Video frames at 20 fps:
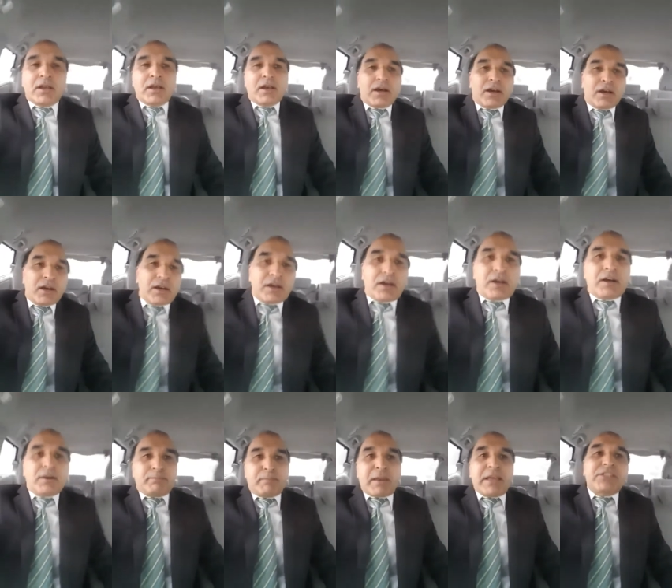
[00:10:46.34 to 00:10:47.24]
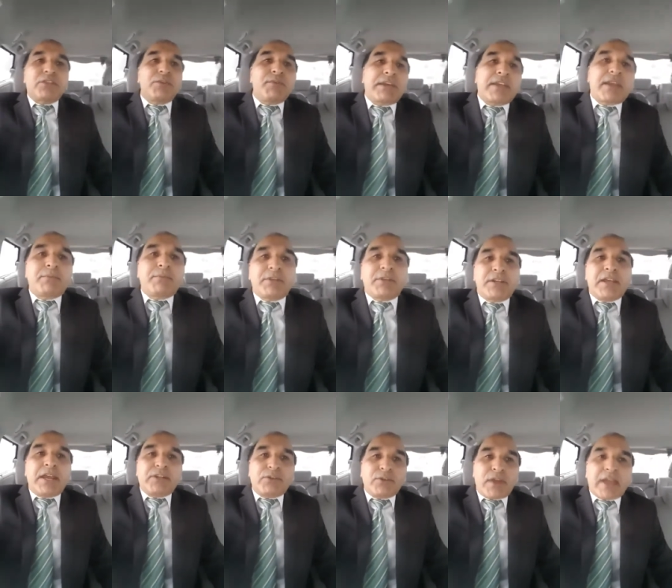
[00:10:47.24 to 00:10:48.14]
passive vocabulary
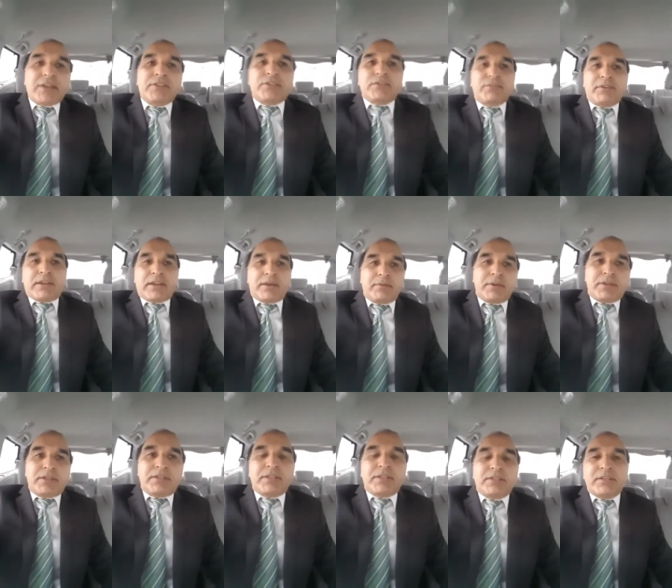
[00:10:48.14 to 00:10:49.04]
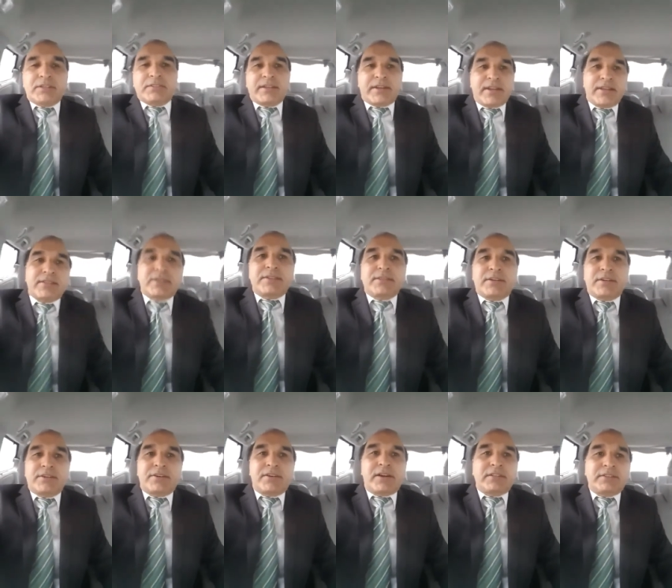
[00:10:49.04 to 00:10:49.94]
into active vocabulary. This is the raison
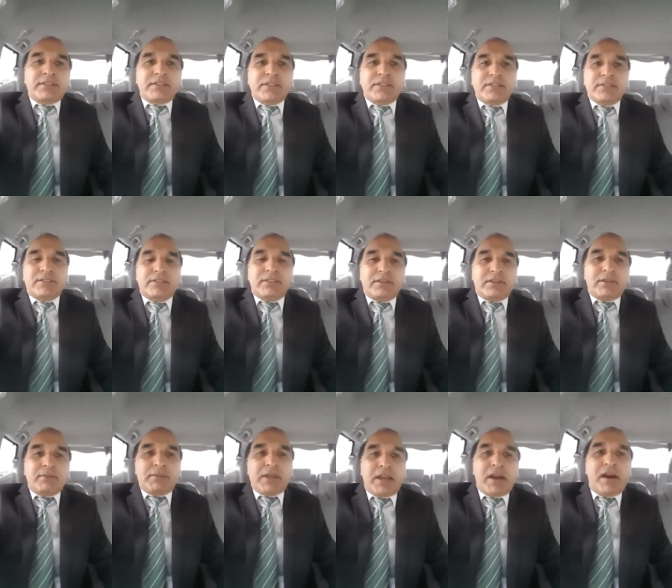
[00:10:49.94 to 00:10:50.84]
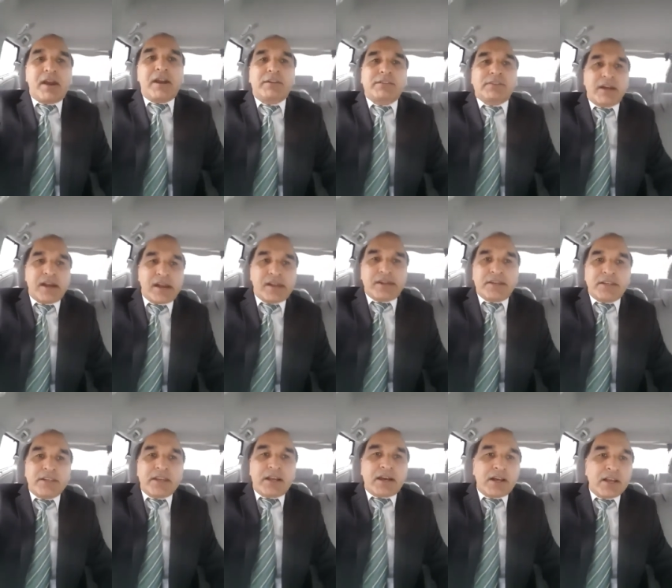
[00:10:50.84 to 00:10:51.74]
d'etre. This is behind the
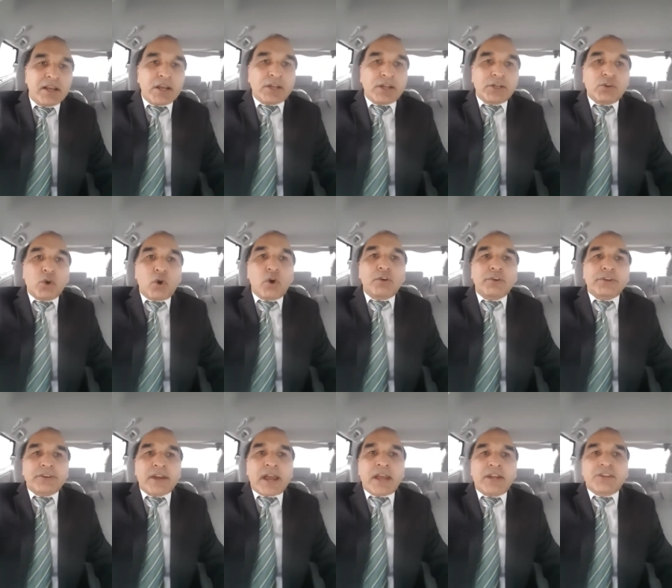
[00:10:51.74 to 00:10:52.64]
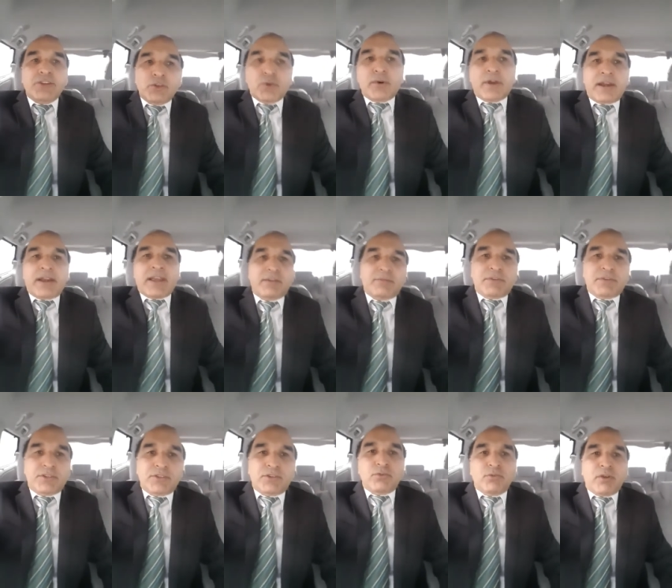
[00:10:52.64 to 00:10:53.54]
idea. Don't write your
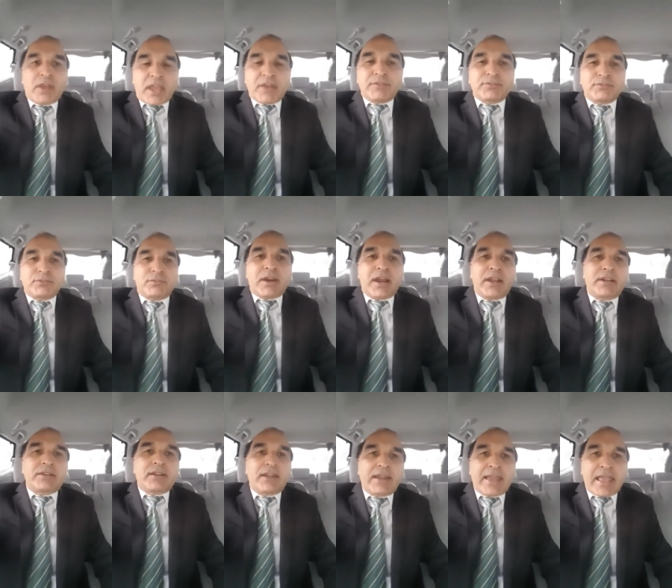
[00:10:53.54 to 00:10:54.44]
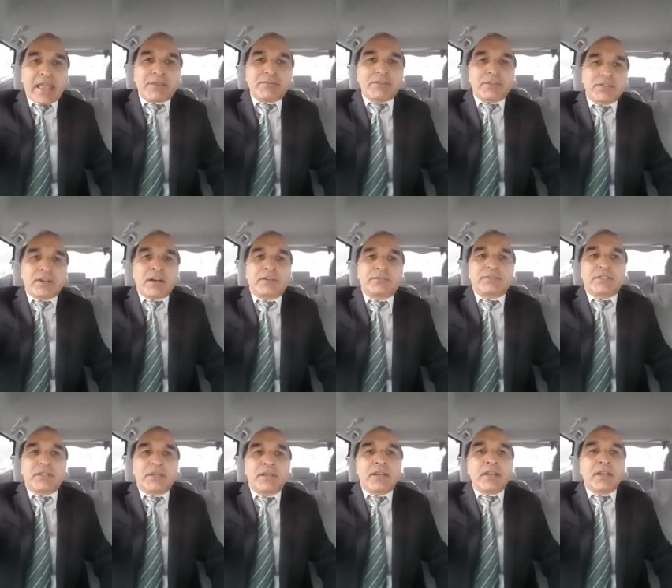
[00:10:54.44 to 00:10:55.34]
language. You have to write language of
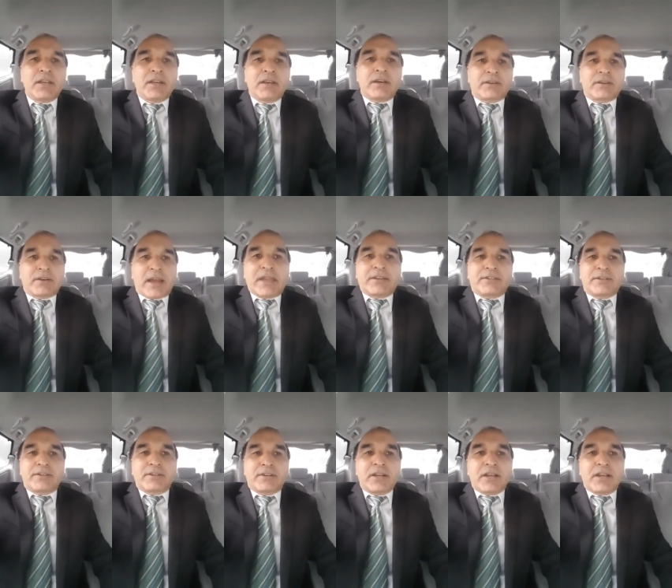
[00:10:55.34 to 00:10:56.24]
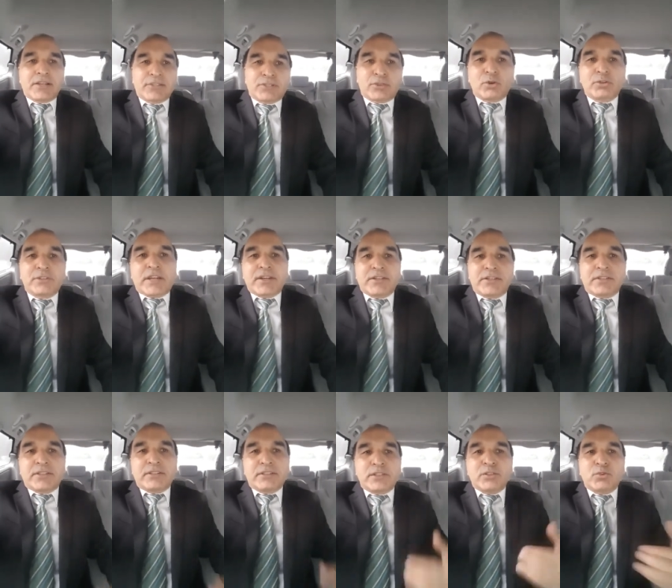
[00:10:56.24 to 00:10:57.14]
the writer, so
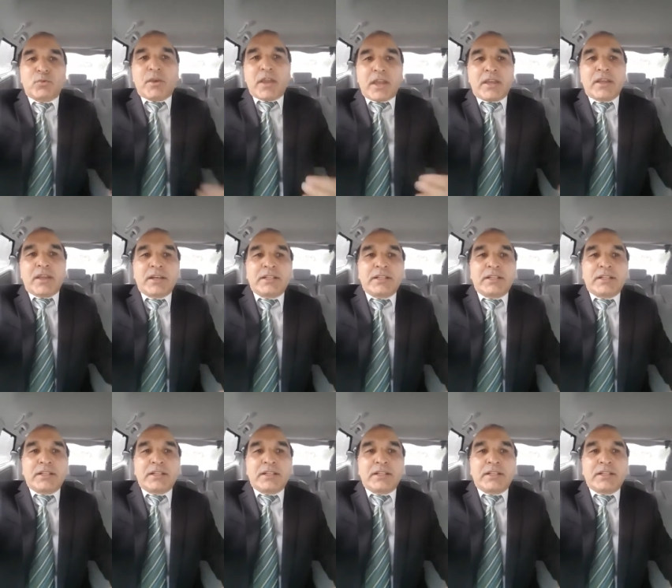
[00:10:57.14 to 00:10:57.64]
that this way